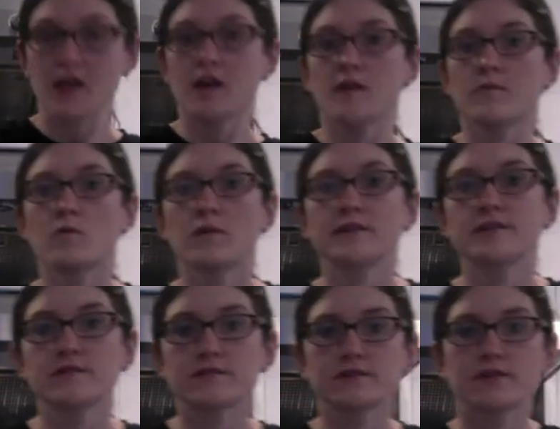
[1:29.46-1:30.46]
But once
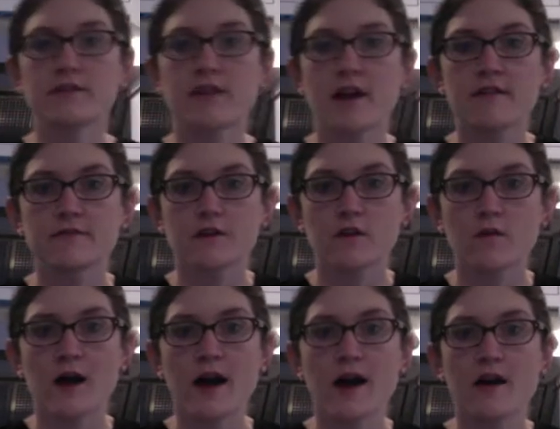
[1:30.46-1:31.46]
you've stirred that for a
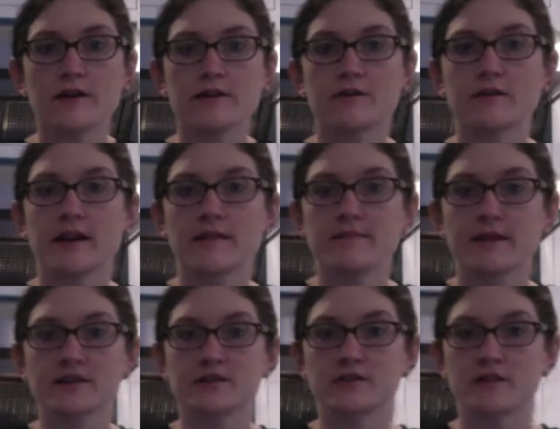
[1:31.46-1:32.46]
while, you'll get a
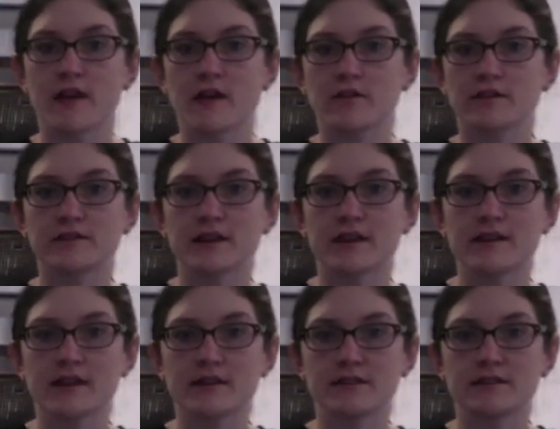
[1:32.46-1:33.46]
mixture that looks like
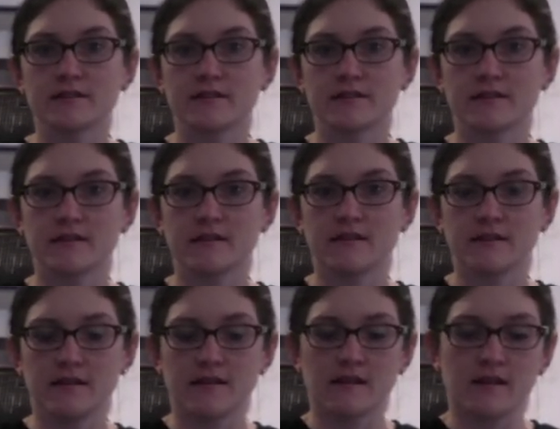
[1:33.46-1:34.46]
this.
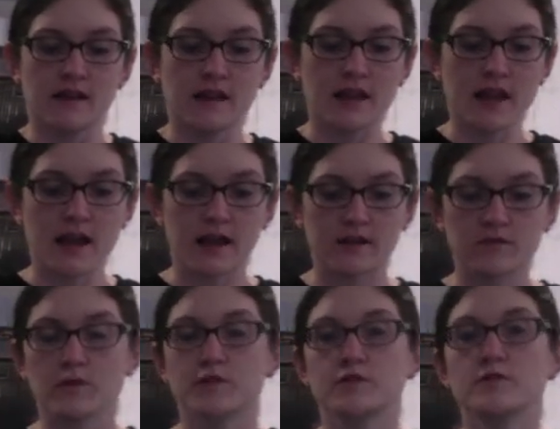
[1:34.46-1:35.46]
And
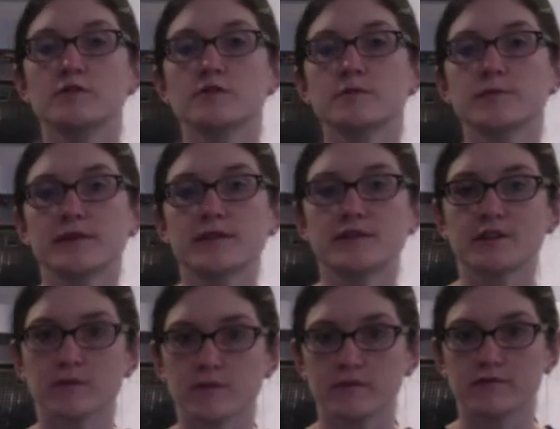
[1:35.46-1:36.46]
what you do is put this in the
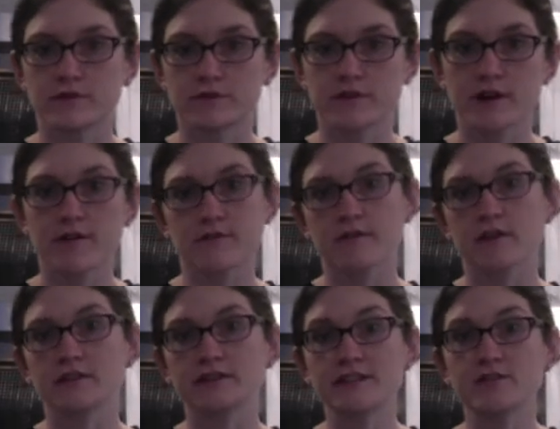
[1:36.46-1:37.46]
refrigerator for
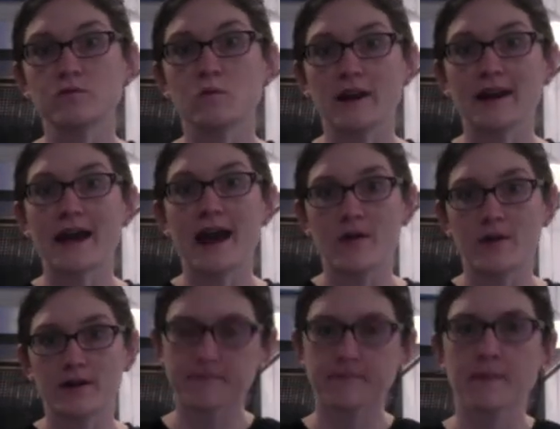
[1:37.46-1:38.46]
at least 1
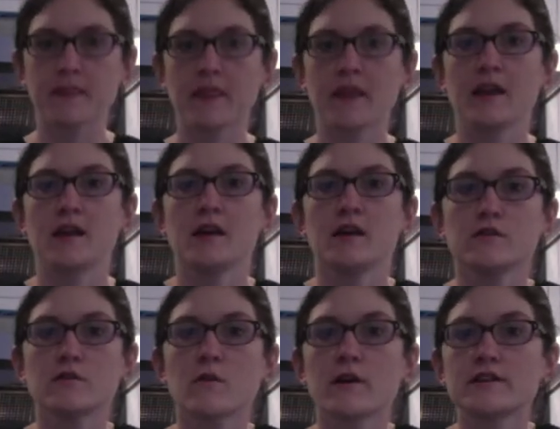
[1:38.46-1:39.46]
hour. You're
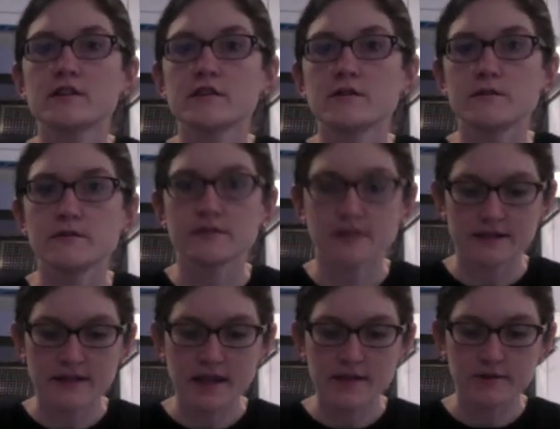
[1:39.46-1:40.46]
going to use a
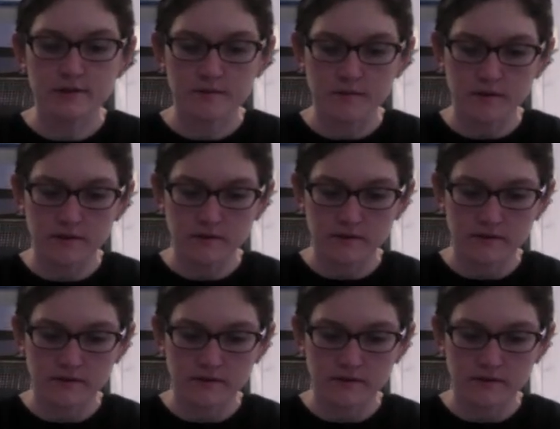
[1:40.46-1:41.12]
tablespoon